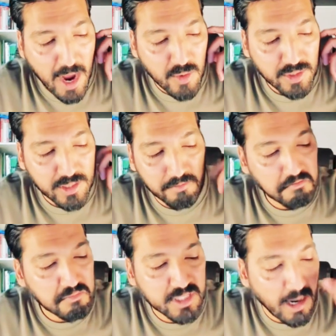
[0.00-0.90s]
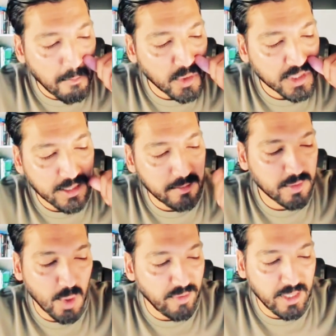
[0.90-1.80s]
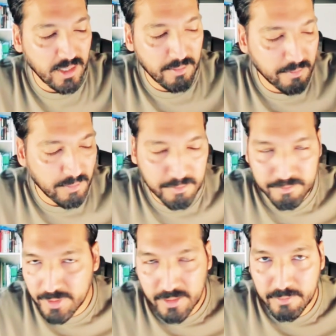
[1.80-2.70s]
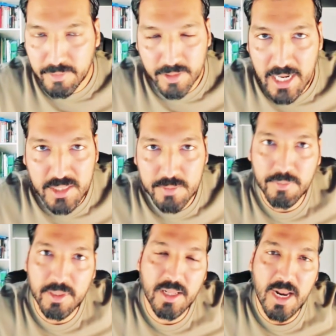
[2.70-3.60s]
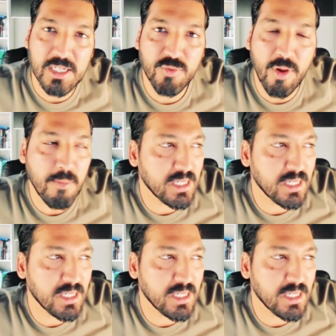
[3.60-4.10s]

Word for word: about some Muslims over the last 12